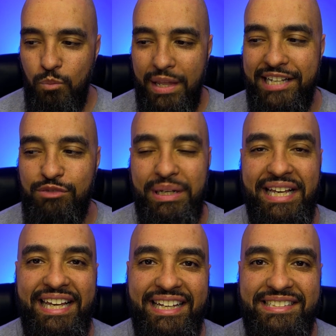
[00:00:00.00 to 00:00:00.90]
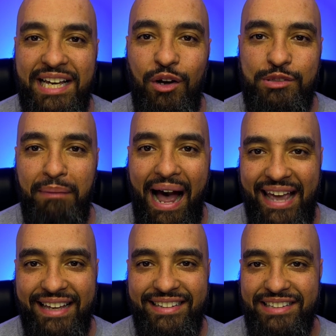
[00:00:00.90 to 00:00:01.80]
is when Ian tells
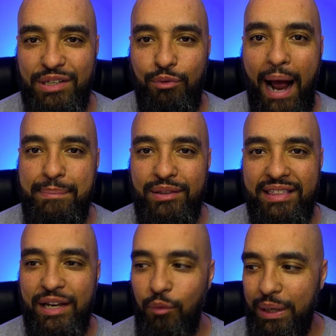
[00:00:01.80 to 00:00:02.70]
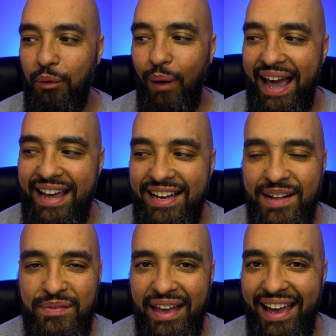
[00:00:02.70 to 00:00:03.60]
Mike that the Robert thing went away,
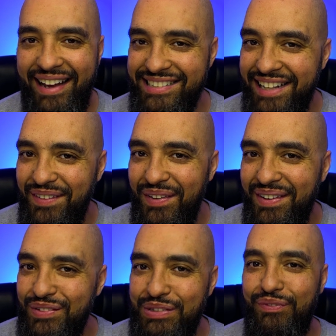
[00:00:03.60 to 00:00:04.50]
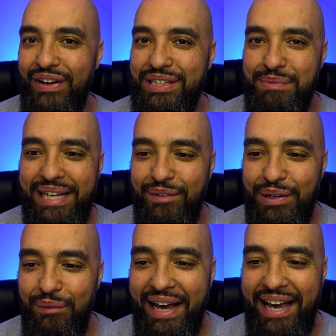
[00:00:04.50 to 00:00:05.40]
and he's like, "What the fuck you mean it
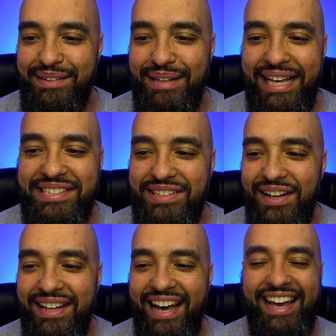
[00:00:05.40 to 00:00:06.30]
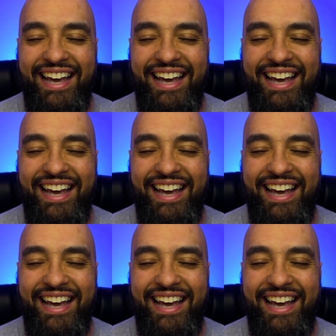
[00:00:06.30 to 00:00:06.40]
went away?" And Ian's all like,